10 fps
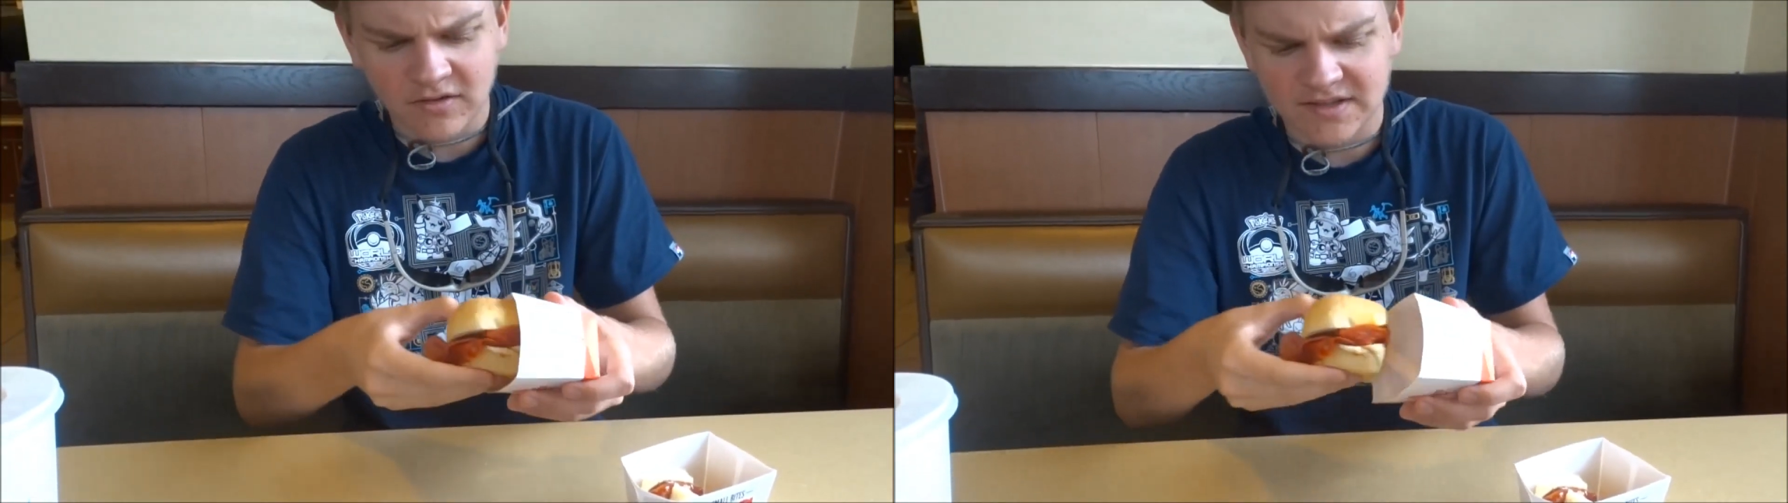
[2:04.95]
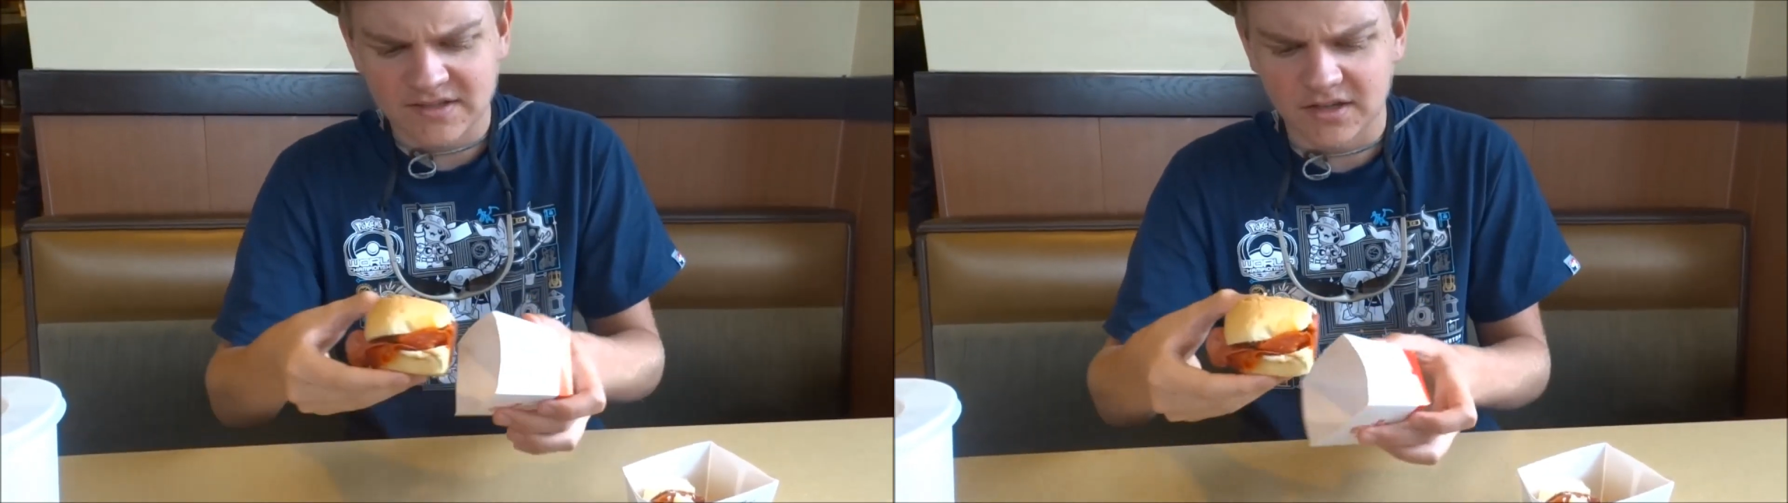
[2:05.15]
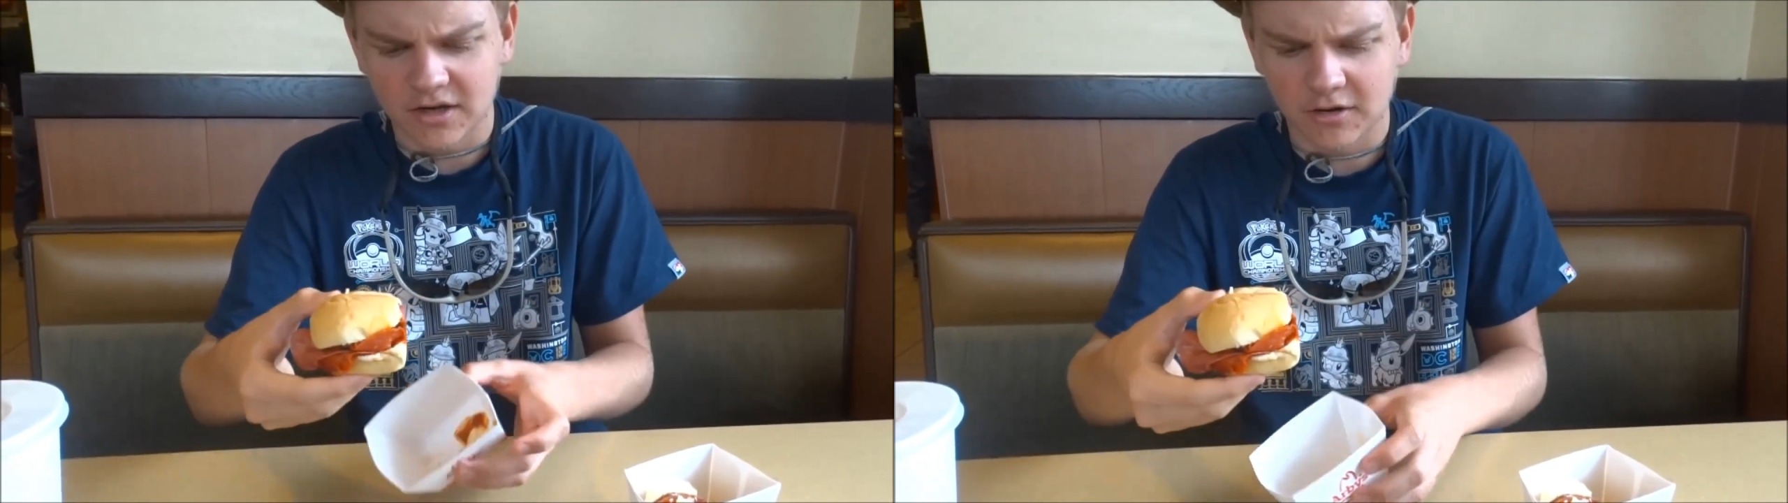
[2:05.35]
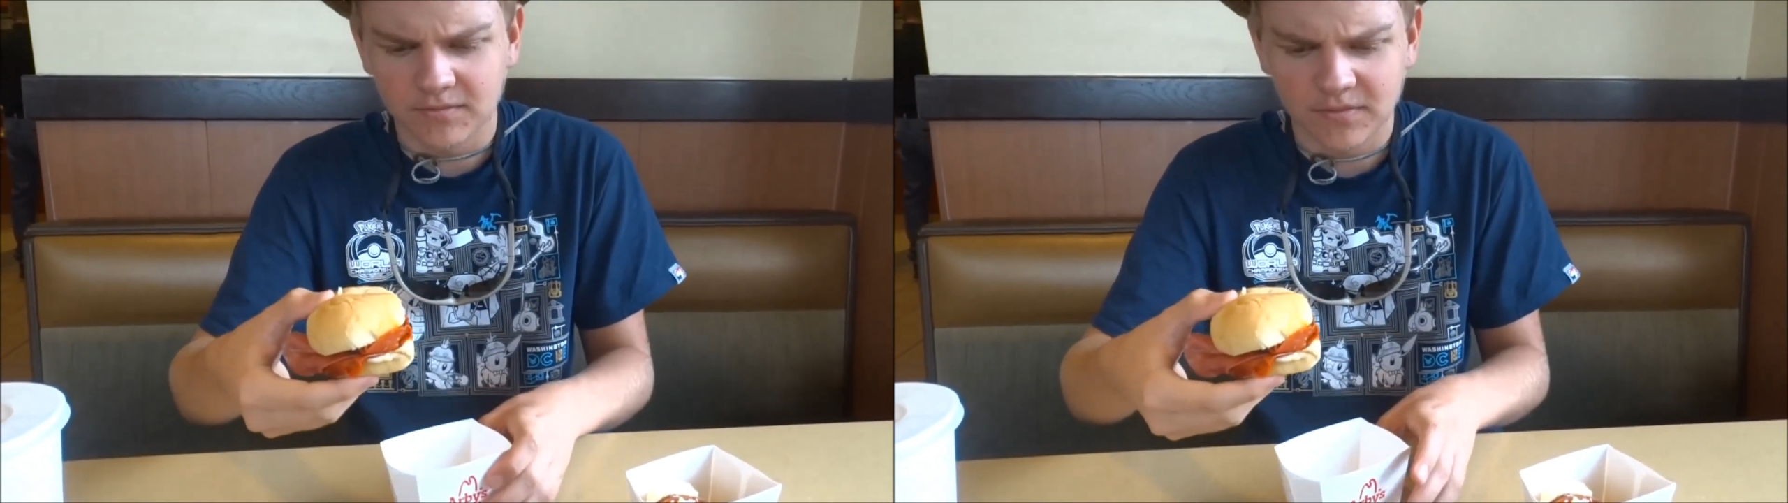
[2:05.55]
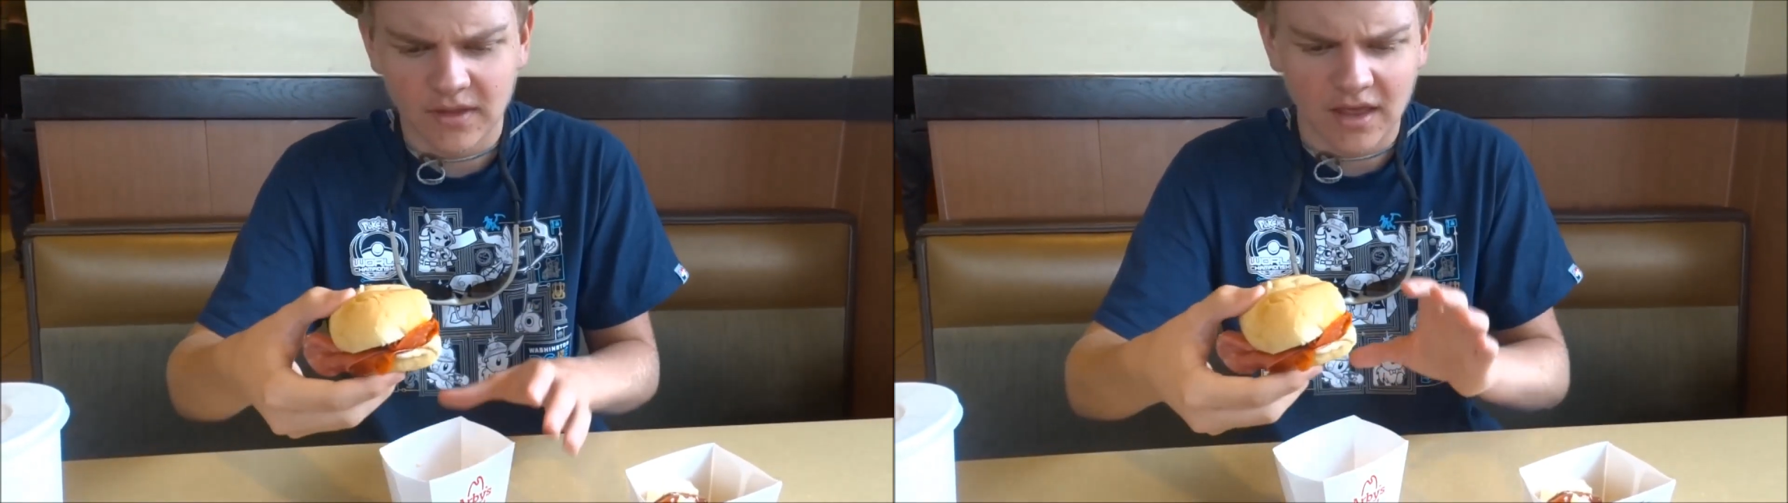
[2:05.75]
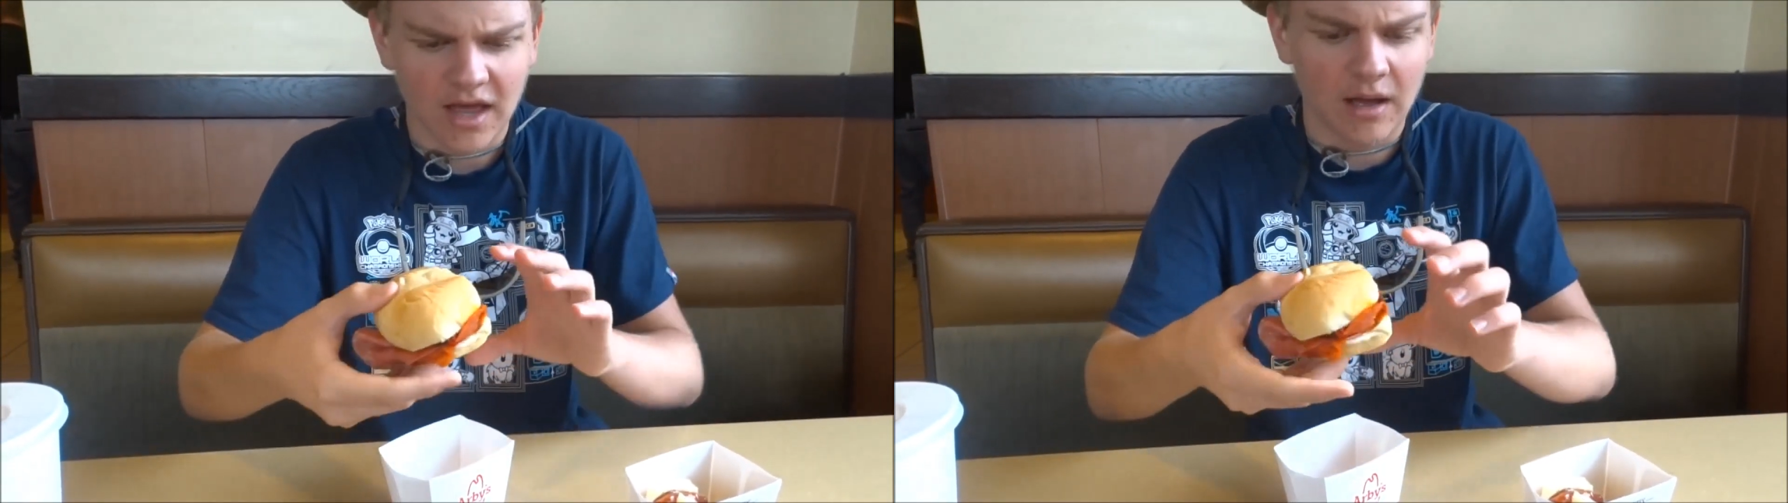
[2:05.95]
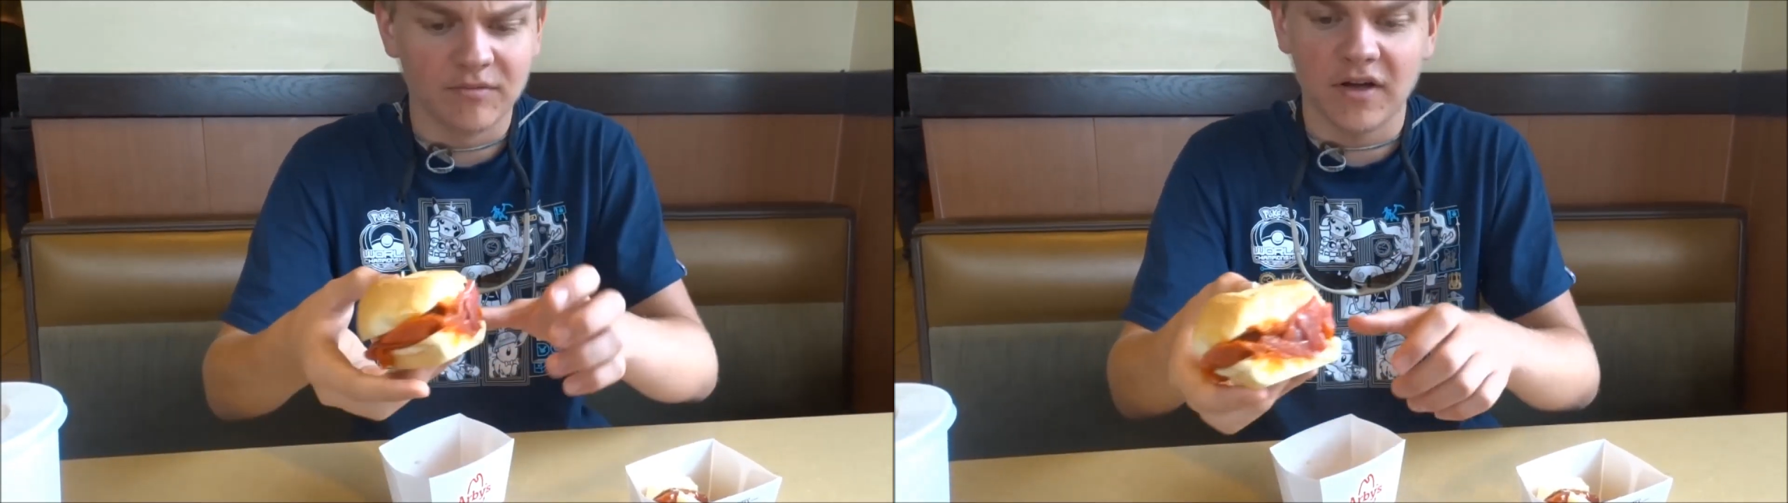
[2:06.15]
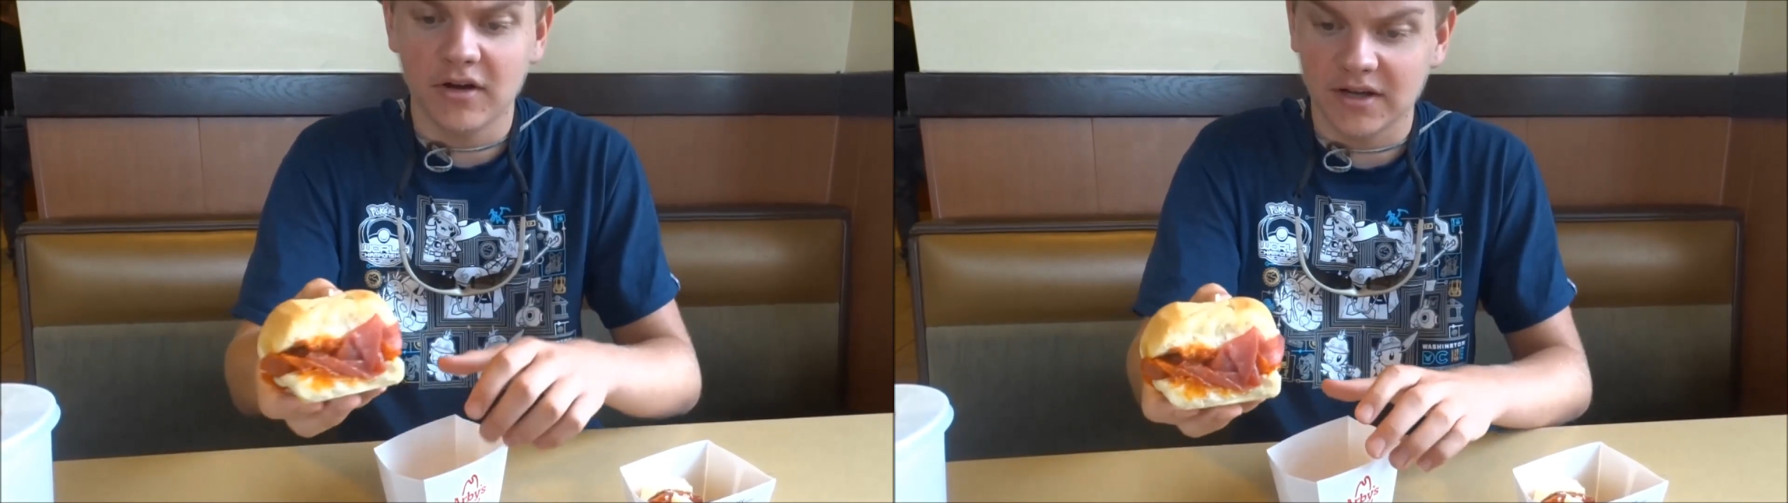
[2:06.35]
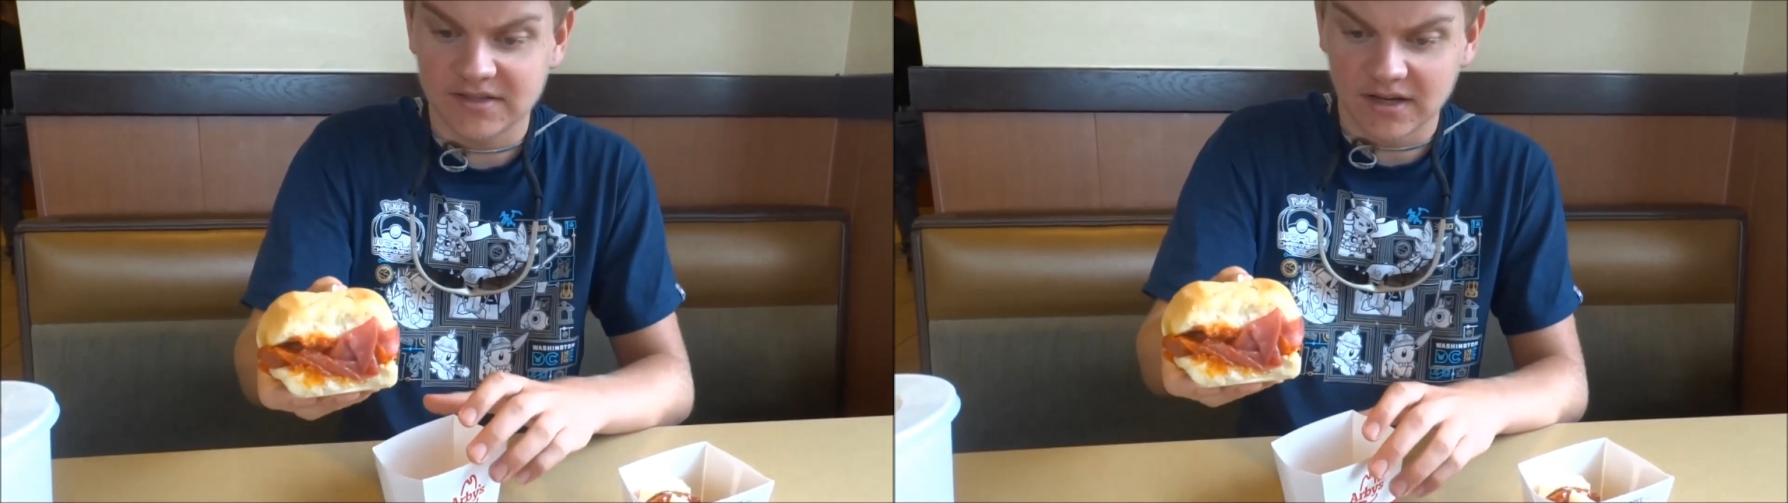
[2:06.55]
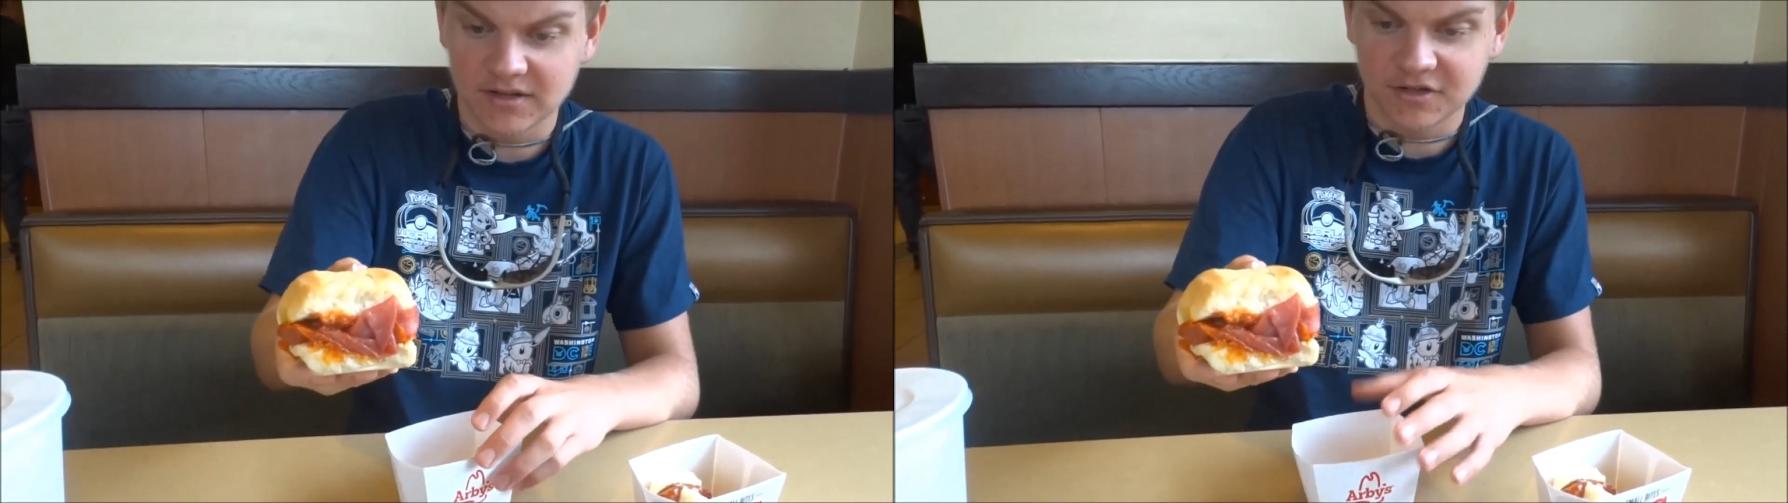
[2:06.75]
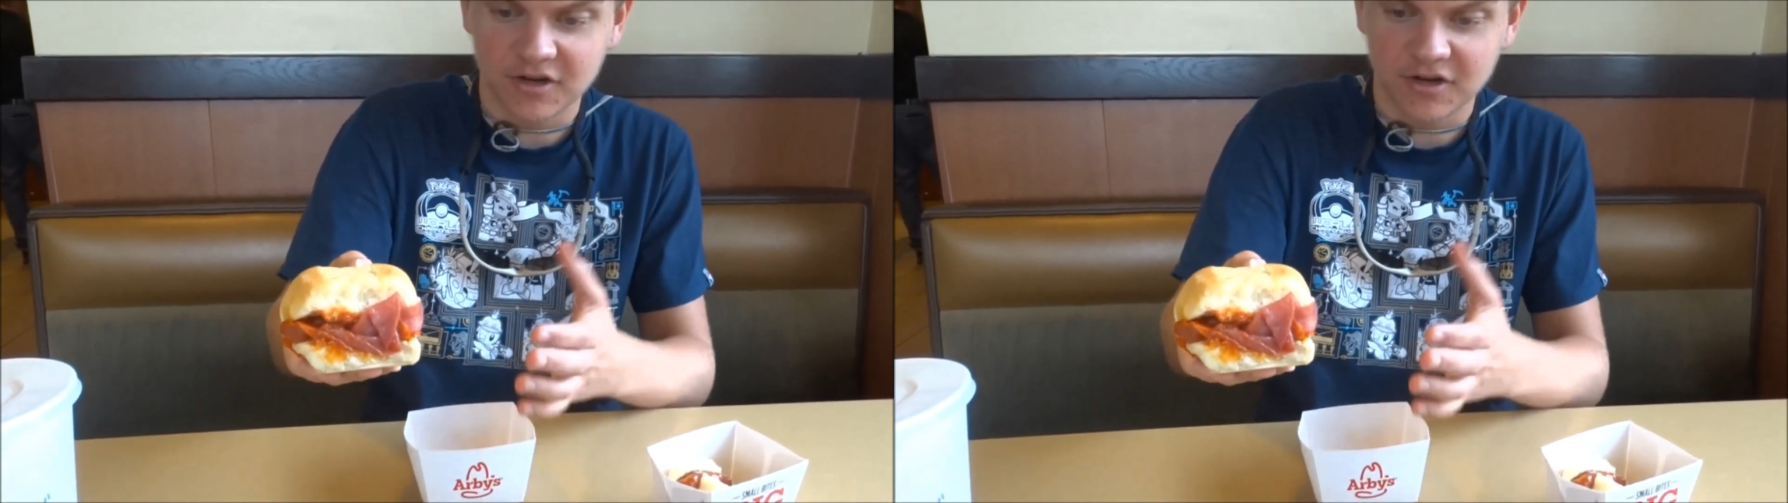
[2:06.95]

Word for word: let's see here. I'm very excited to